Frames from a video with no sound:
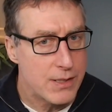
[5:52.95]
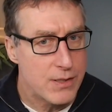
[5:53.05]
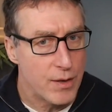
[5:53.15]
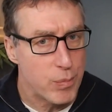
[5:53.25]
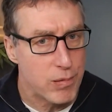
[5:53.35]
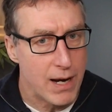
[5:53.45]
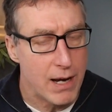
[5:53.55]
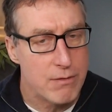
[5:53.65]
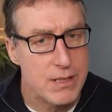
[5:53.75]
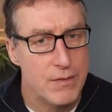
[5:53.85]
it's not a
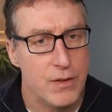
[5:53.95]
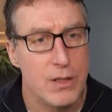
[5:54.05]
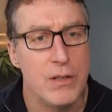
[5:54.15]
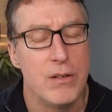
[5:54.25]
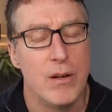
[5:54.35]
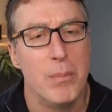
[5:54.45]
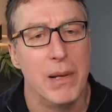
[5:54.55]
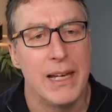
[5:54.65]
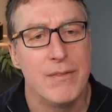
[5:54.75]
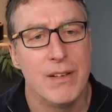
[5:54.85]
priority for you, you don't
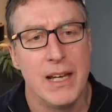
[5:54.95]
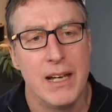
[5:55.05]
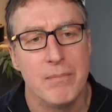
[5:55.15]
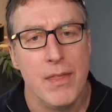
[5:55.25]
believe in it,